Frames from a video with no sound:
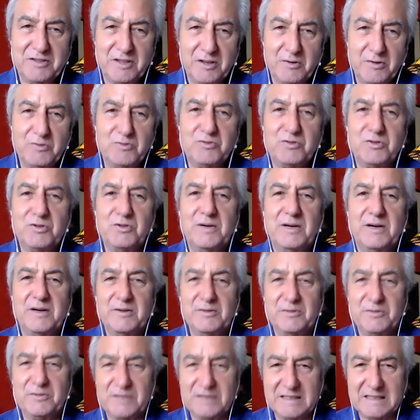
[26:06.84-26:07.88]
those who
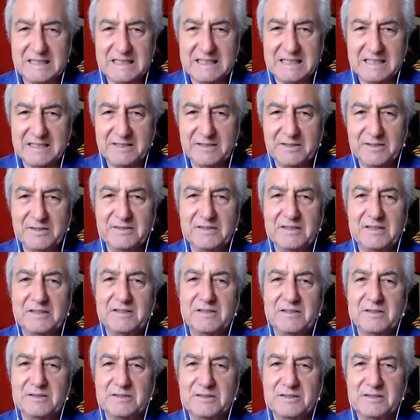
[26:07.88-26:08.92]
are sincere that
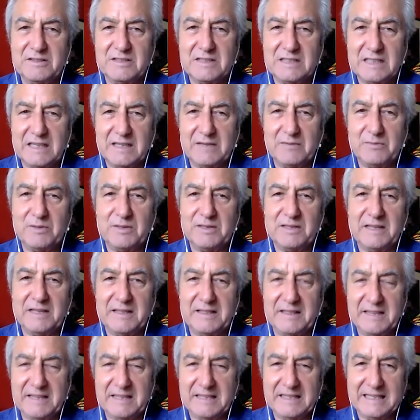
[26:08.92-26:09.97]
they're saying what they
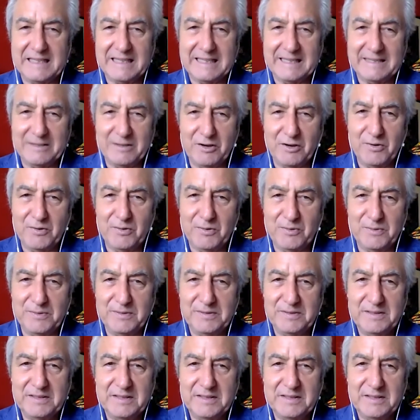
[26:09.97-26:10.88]
think they know,